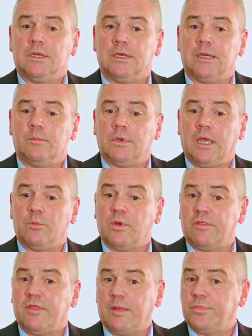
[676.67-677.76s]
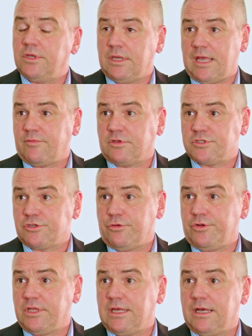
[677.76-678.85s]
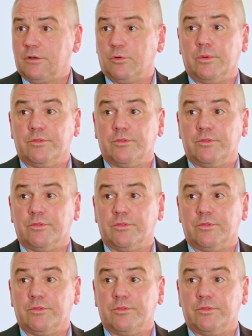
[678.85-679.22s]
And whether that be having a security guard or